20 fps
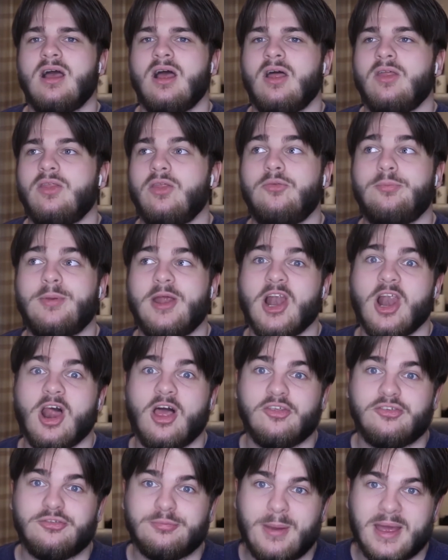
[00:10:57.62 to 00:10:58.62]
There's been a lot
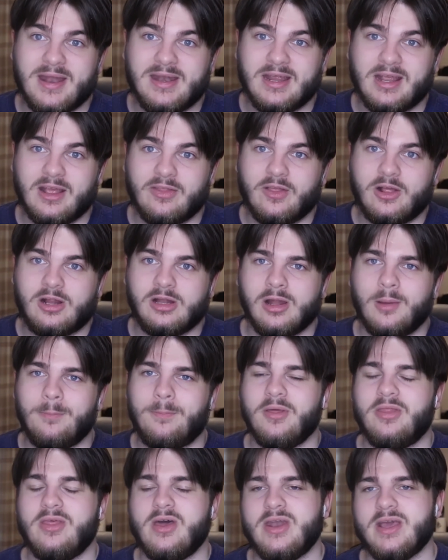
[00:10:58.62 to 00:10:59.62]
of spending at the club,
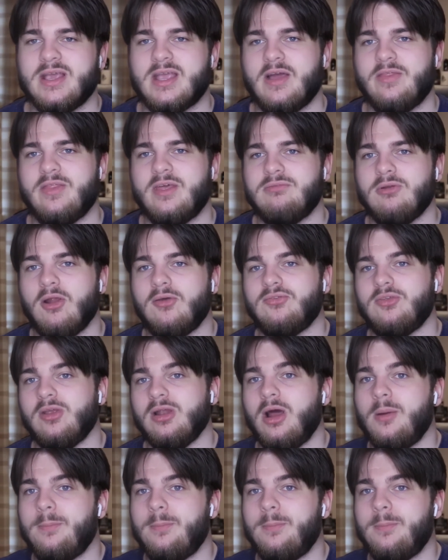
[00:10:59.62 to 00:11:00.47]
but then again, they've lost a lot